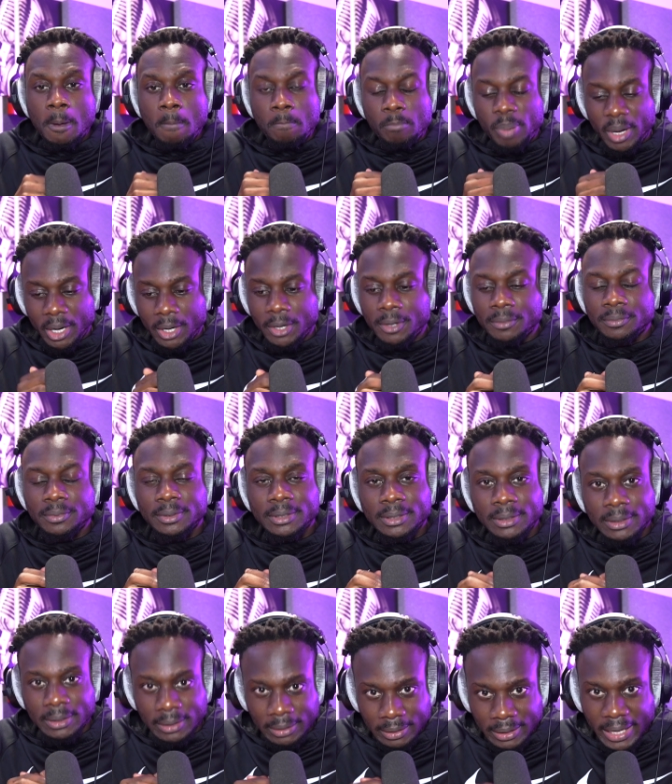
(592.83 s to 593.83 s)
But um
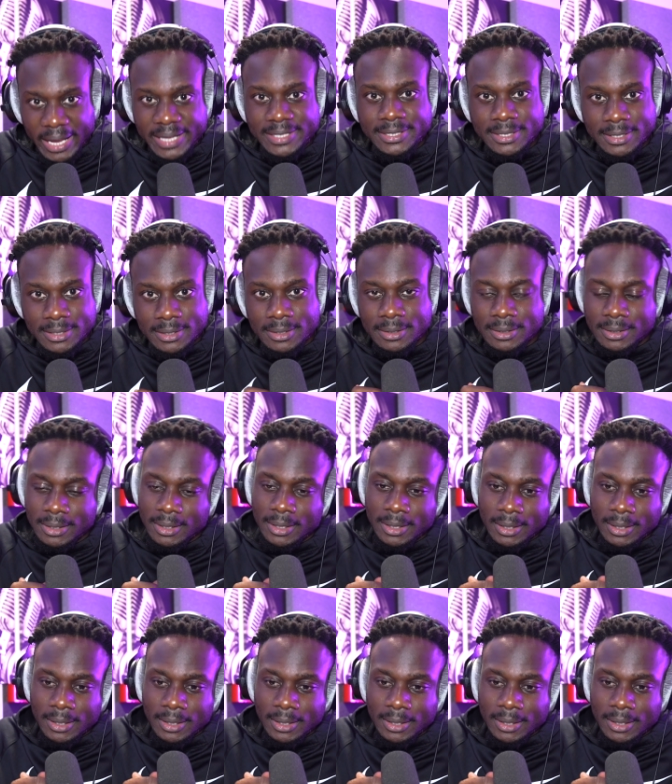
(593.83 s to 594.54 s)
let's